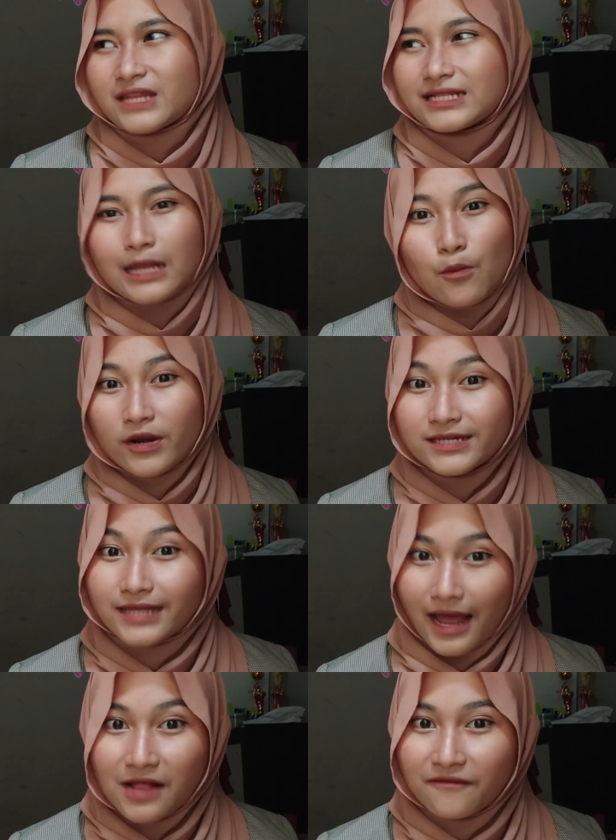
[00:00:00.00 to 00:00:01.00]

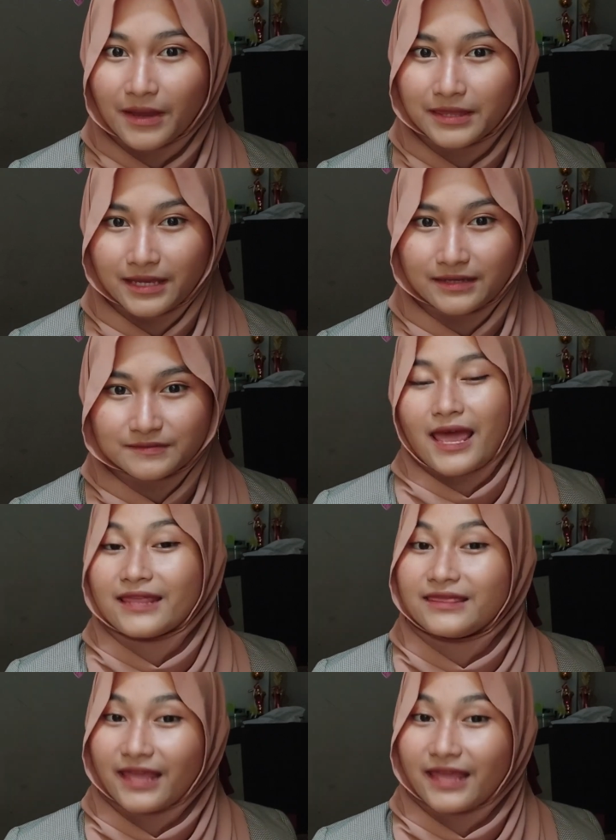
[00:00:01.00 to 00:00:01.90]
someone's help, I think. And